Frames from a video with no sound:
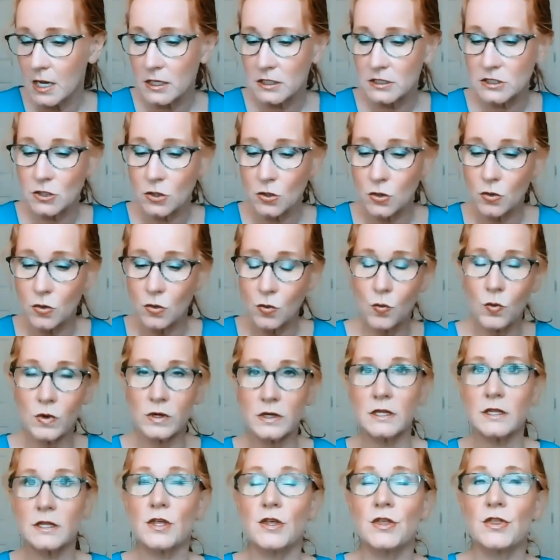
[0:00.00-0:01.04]
So,
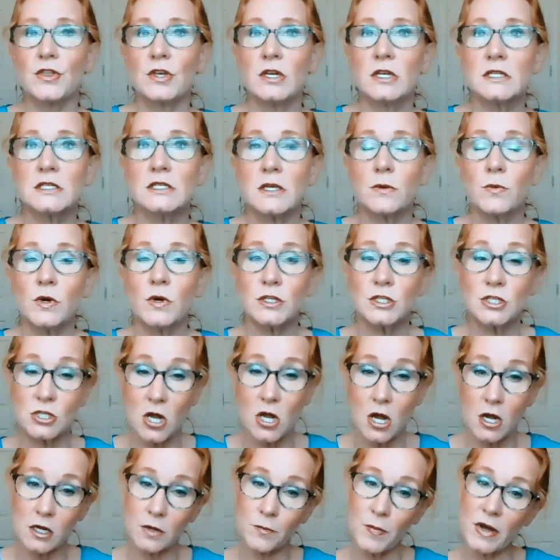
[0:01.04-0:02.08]
one of the things I want to
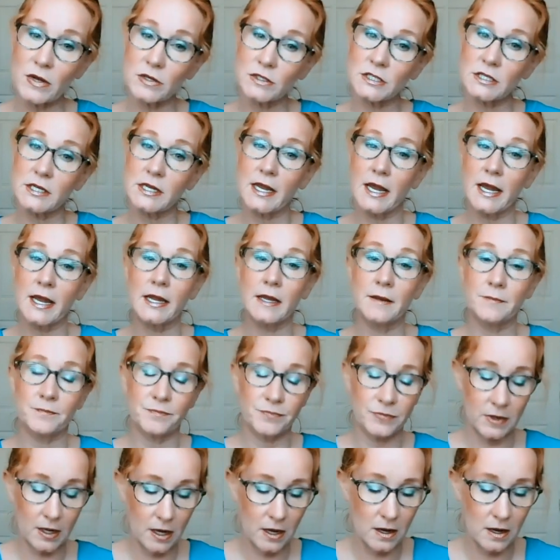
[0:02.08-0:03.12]
talk about today
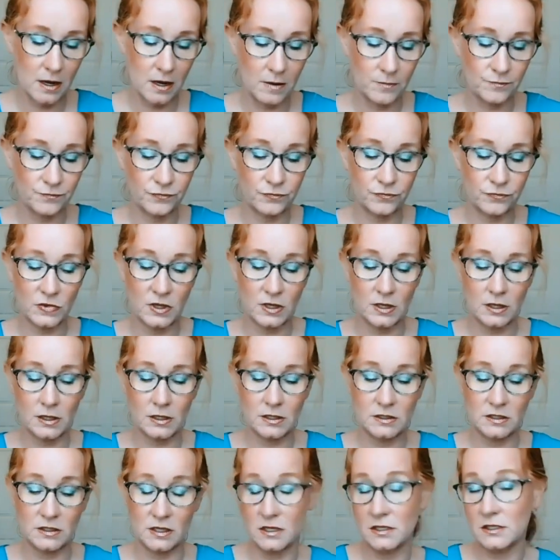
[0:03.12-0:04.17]
um,
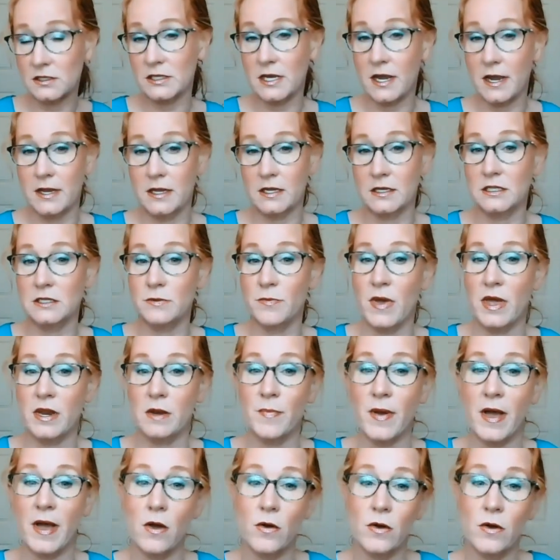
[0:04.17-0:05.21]
that does tie into
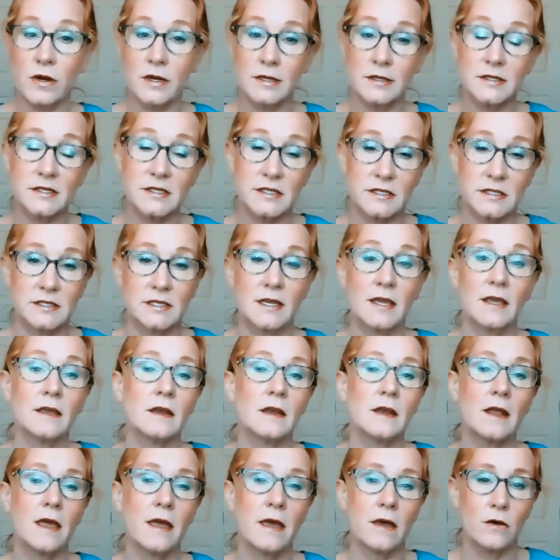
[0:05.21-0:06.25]
MetaPower is
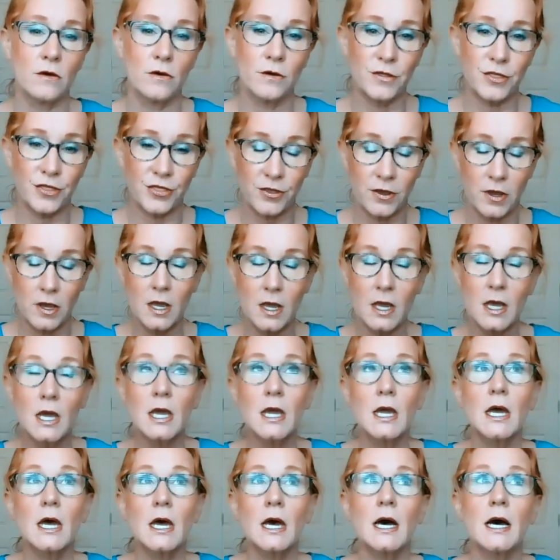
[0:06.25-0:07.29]
skin health.
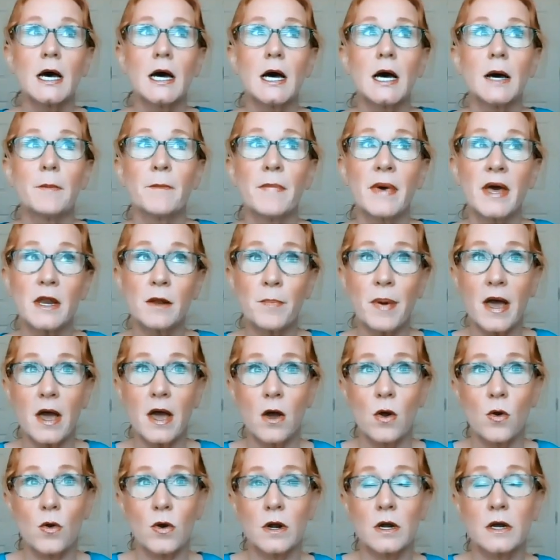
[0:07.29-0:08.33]
Uh,
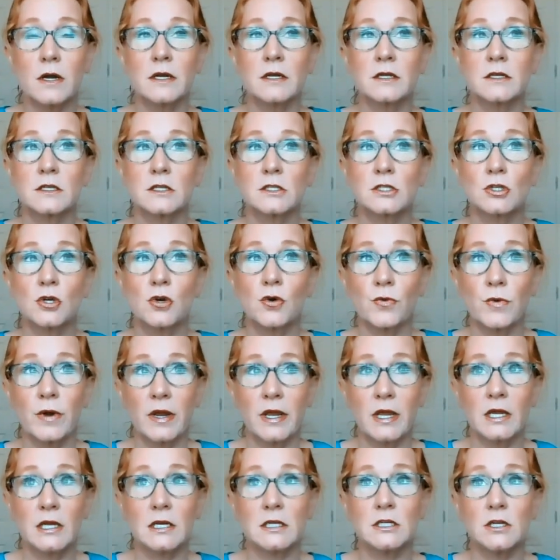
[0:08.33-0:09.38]
MetaPower is
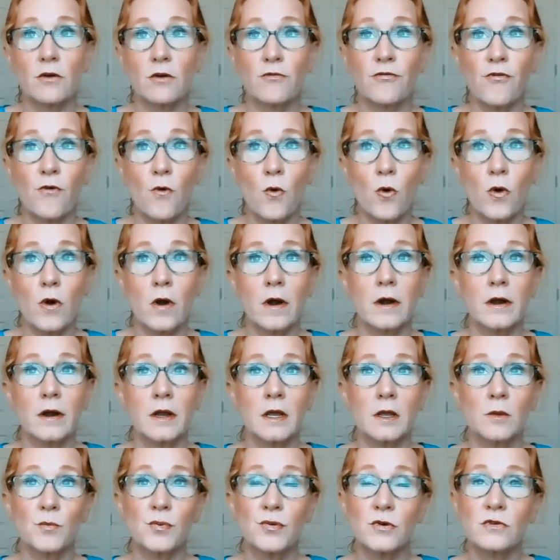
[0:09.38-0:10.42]
great for
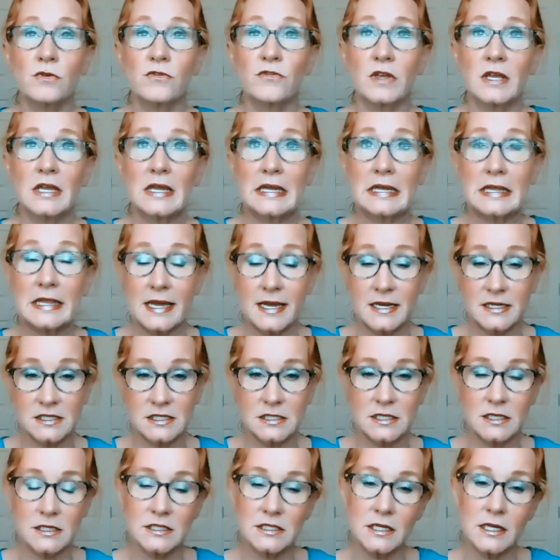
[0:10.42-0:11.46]
improving
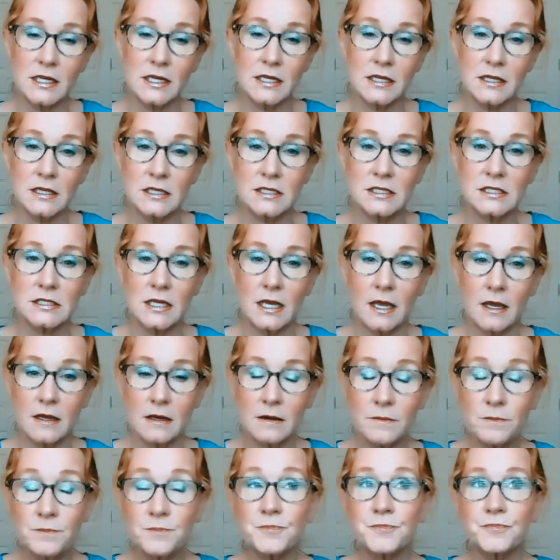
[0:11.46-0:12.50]
elasticity in the
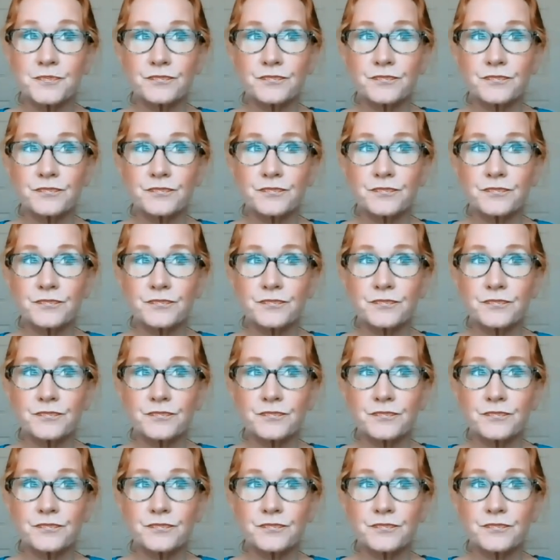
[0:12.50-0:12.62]
skin,